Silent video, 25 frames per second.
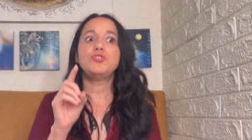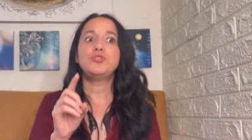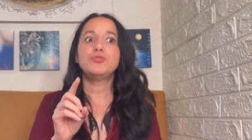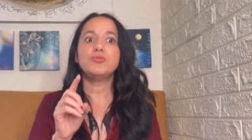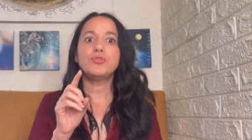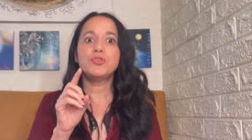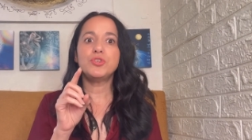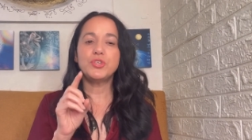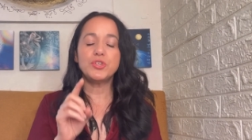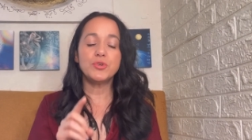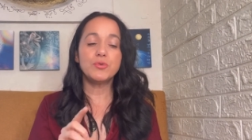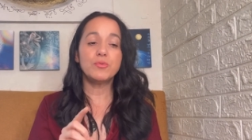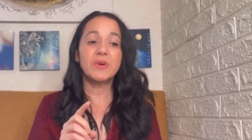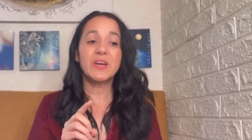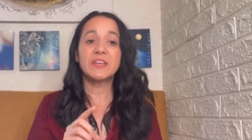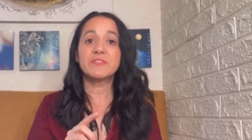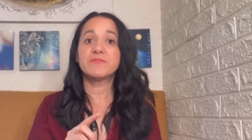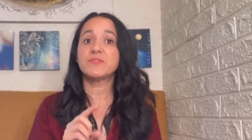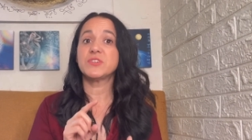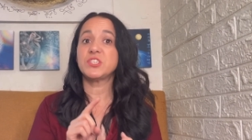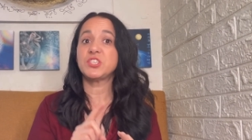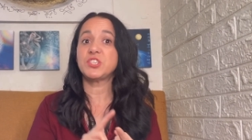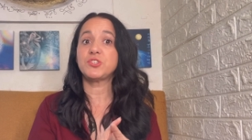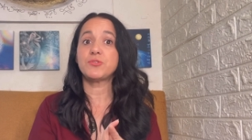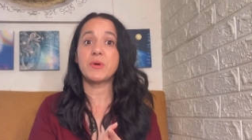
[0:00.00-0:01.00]
Do you
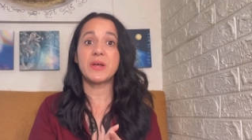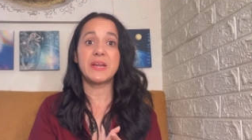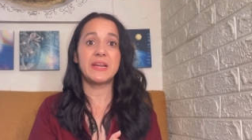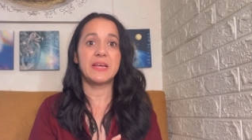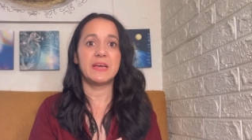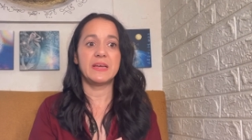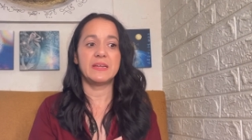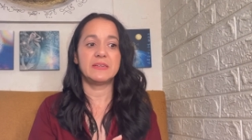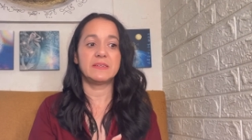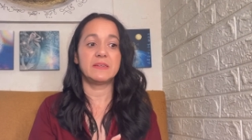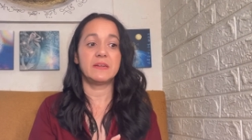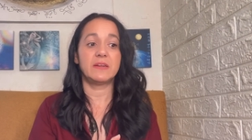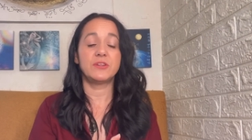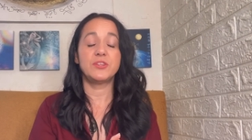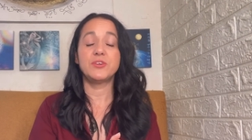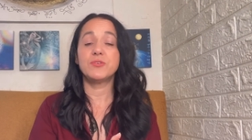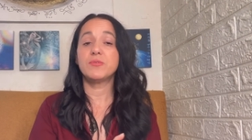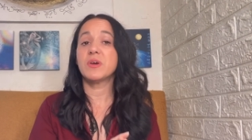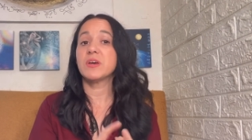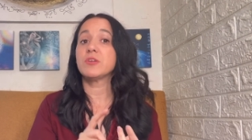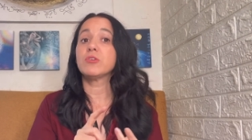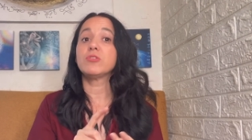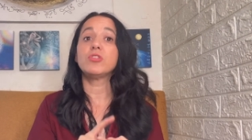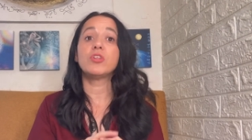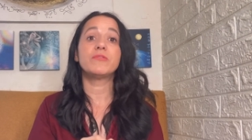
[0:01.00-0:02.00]
get frustrated? Do
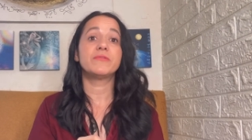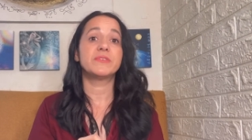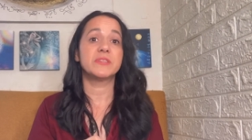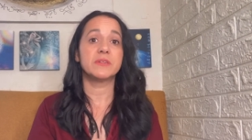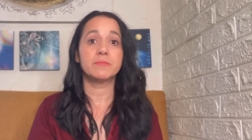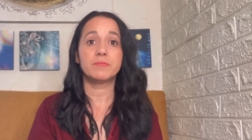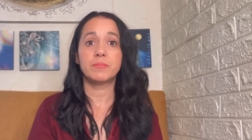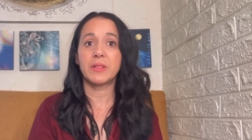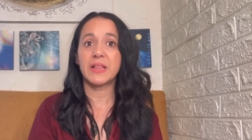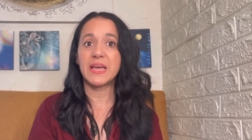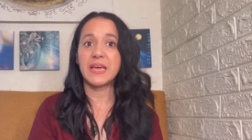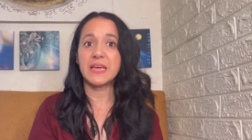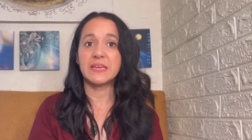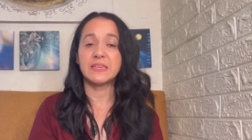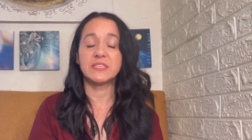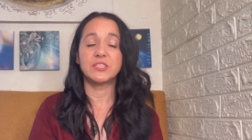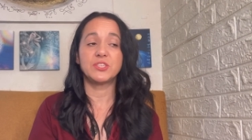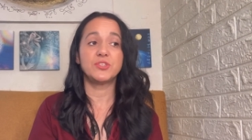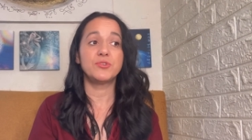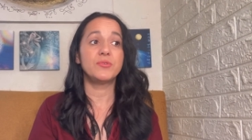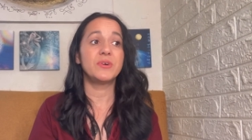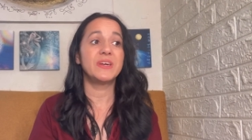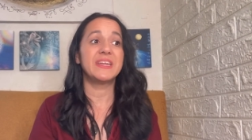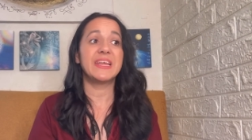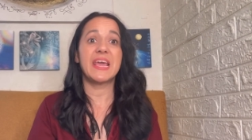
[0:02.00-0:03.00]
you get all over the
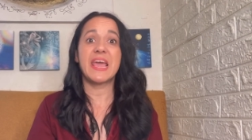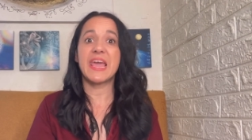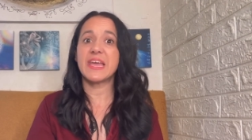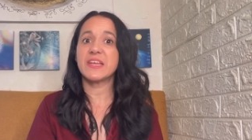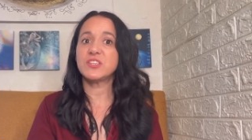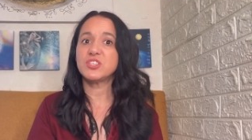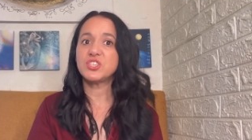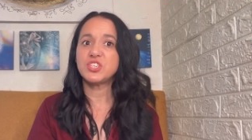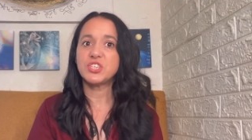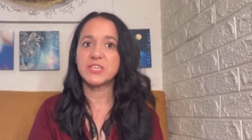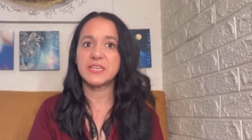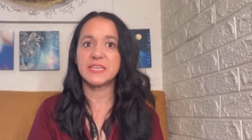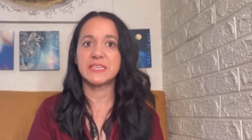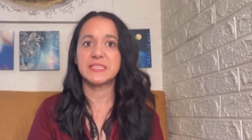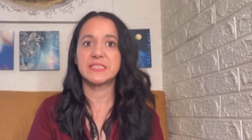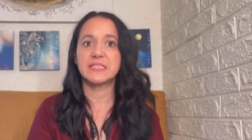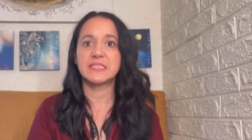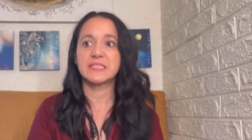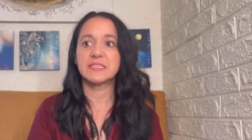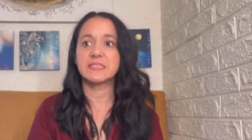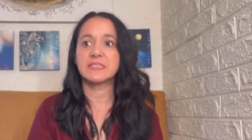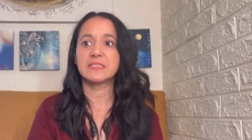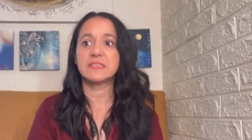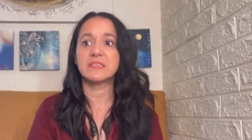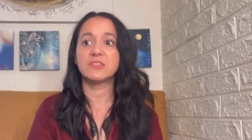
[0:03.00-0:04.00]
place? you get
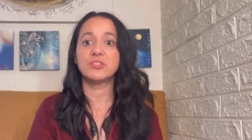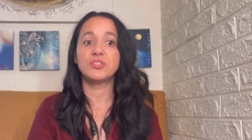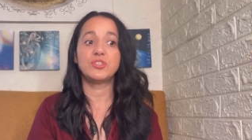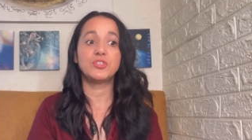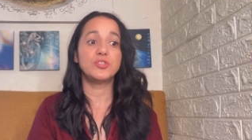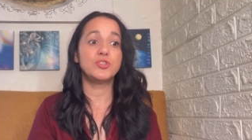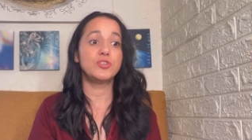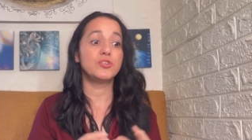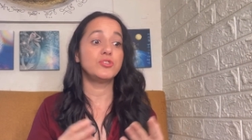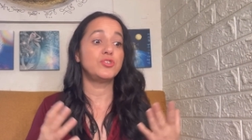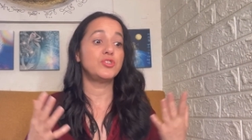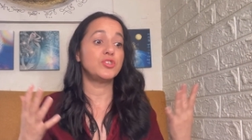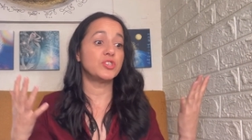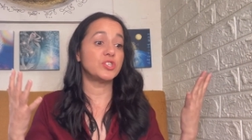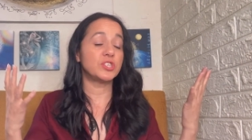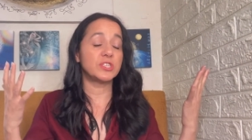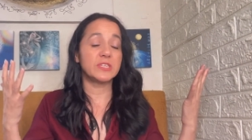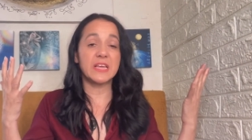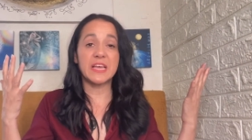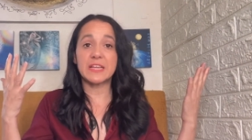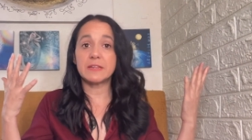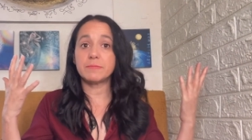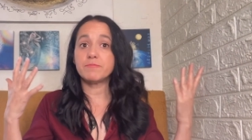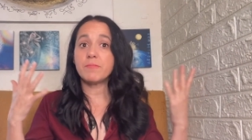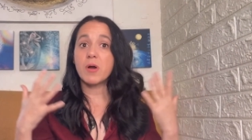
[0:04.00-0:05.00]
anxious? Do you
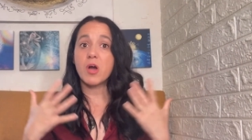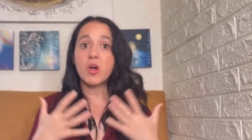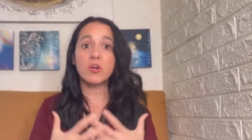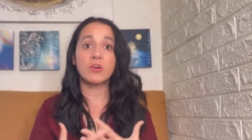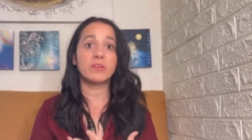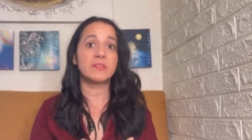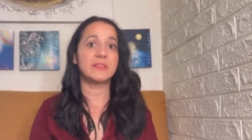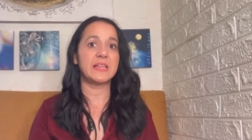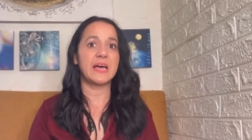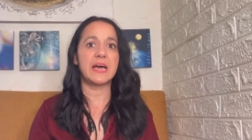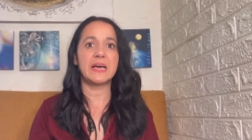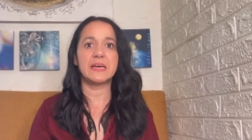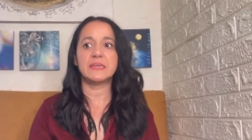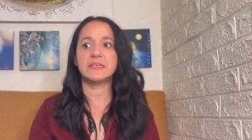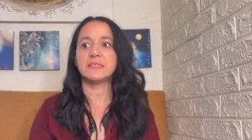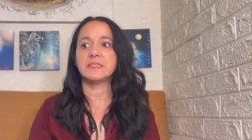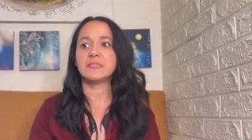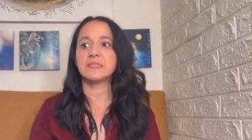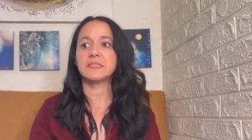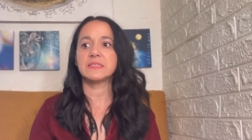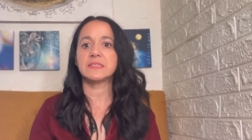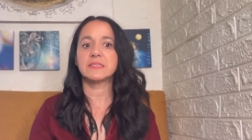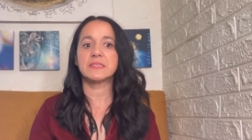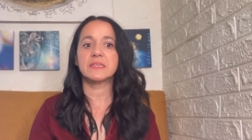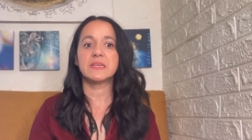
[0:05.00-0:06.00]
just get
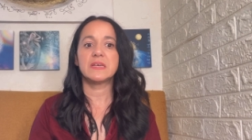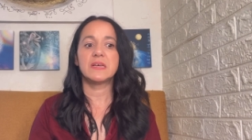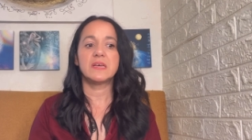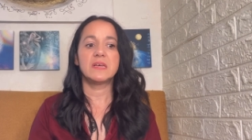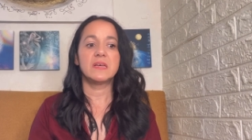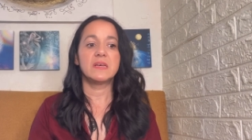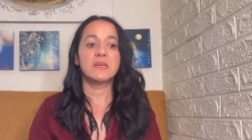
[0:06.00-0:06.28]
paralyzed?